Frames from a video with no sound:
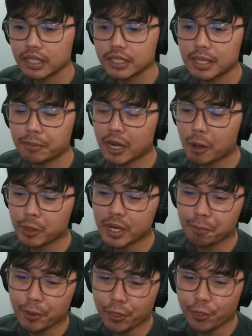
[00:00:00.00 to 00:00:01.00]
Tamagami
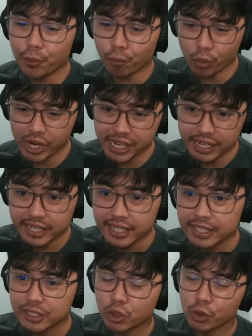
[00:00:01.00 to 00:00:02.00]
number 3.
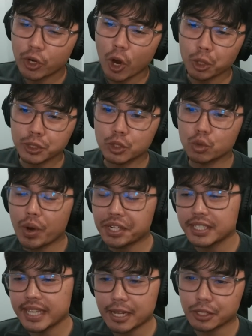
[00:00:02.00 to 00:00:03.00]
2 cost,
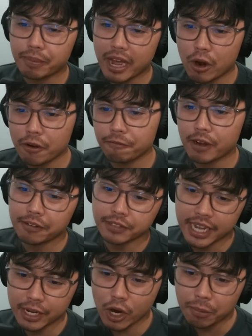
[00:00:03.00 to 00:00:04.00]
20,000 power,
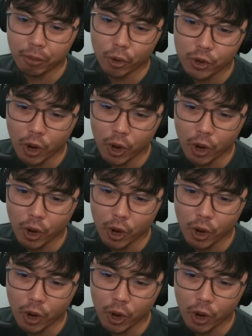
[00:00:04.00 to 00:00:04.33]
5k combo.